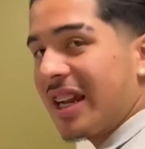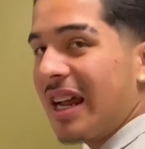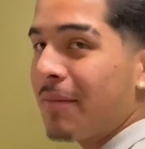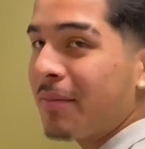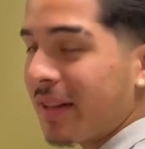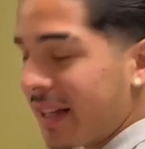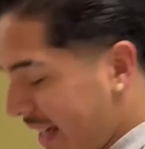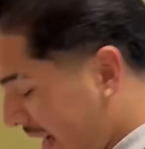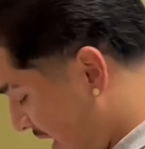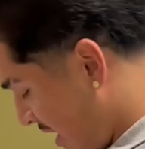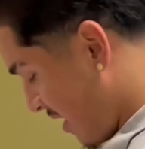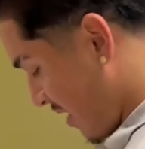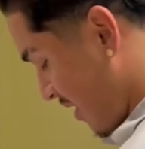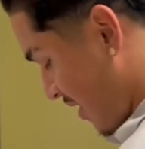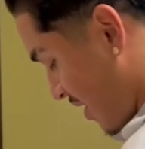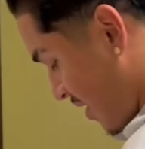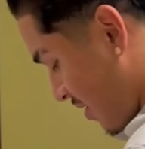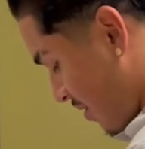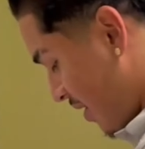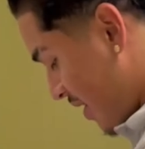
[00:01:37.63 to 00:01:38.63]
application.
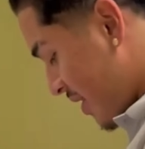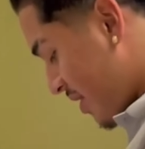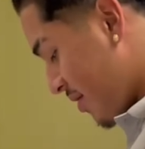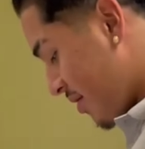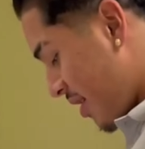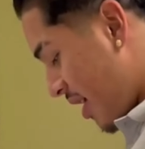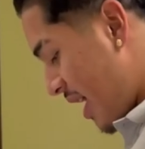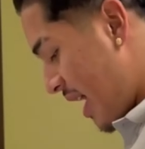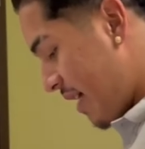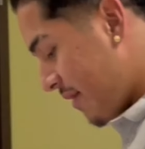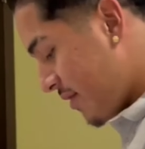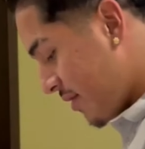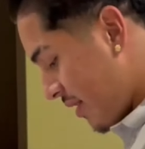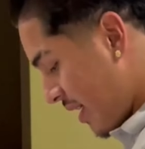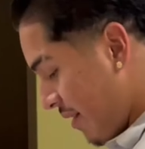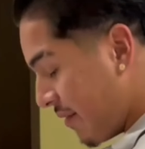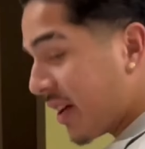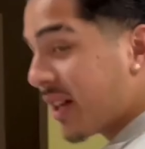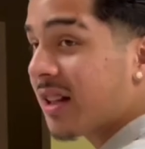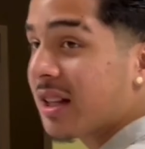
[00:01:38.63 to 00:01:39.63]
Students do not have to
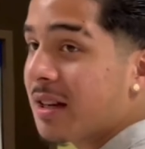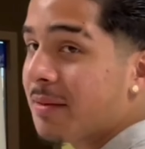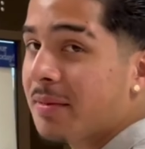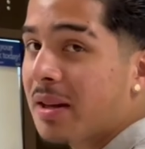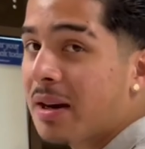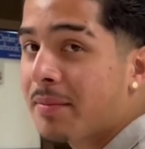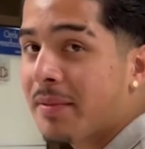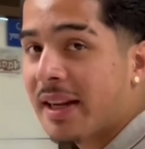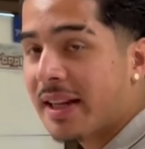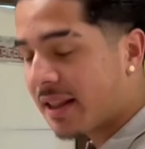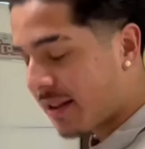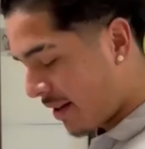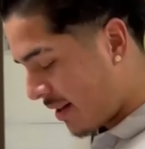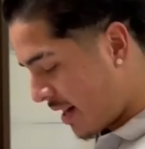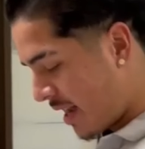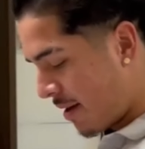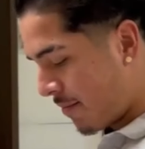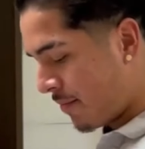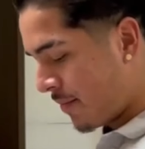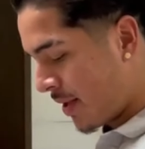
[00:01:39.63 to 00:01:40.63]
have a club nominate their
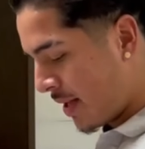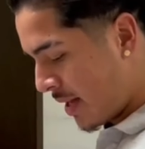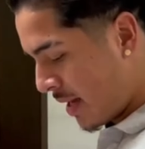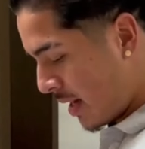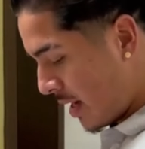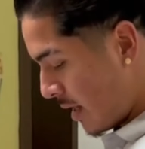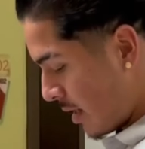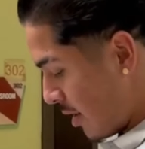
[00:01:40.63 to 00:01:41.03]
name.